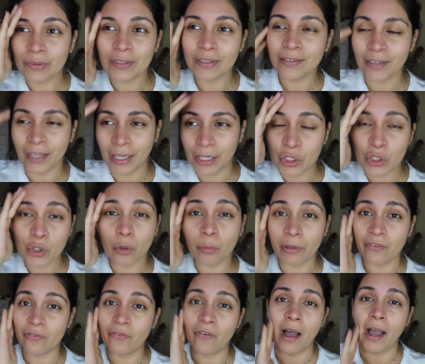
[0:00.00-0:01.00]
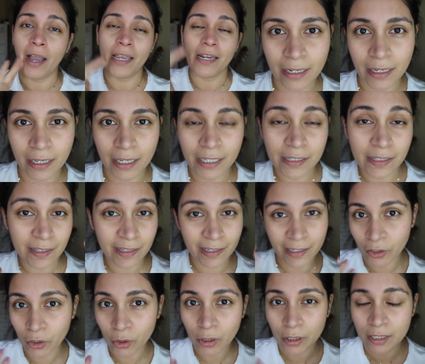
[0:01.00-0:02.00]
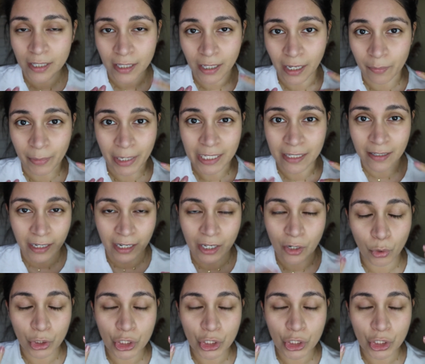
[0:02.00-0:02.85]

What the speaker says: like, you'll be fine. It still looks like my skin,